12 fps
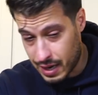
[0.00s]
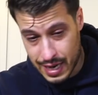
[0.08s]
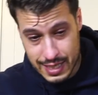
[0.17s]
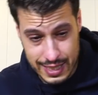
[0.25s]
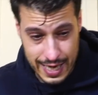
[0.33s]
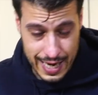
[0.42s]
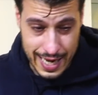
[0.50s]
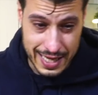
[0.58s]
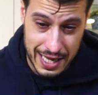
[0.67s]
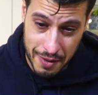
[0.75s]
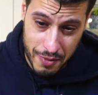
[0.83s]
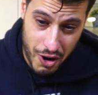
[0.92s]
I just gotta get
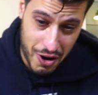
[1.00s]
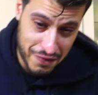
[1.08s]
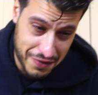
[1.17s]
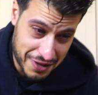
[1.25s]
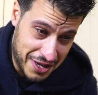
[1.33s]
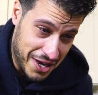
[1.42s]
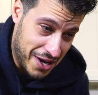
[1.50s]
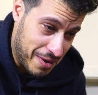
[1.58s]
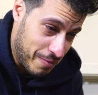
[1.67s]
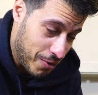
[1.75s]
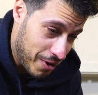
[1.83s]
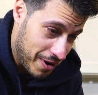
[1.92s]
them off of the cutting
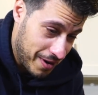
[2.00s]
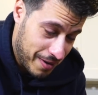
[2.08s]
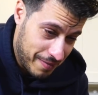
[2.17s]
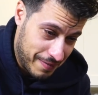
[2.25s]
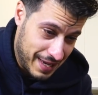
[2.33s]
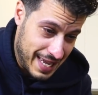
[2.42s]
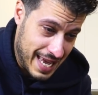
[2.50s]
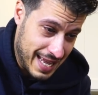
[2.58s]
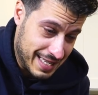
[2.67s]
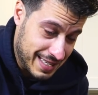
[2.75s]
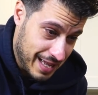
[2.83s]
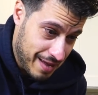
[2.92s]
board.
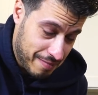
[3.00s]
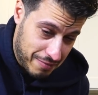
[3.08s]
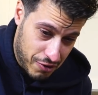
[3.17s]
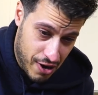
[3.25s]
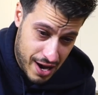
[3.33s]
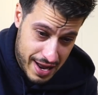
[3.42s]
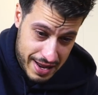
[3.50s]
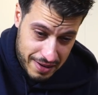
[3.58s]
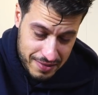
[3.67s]
Can't stop crying.